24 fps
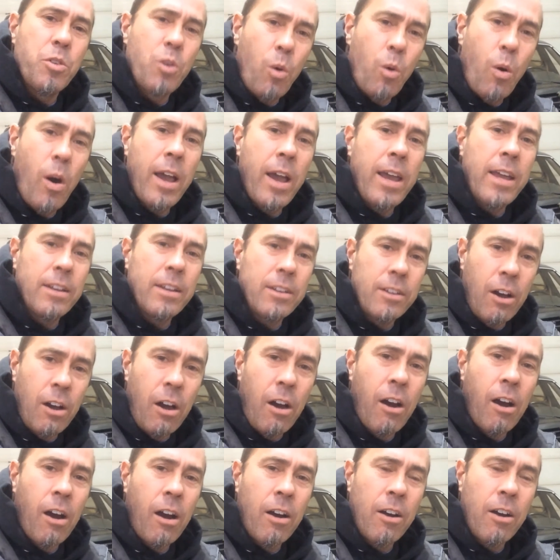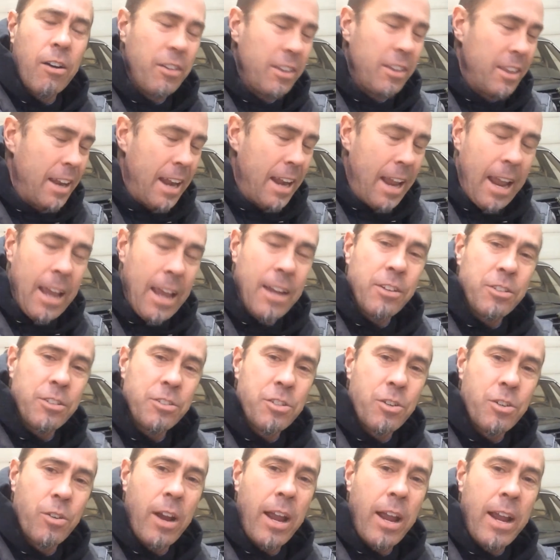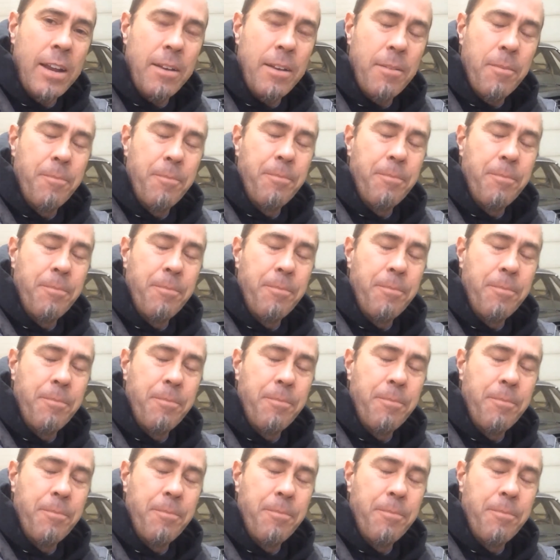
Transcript: quiet car that handles great.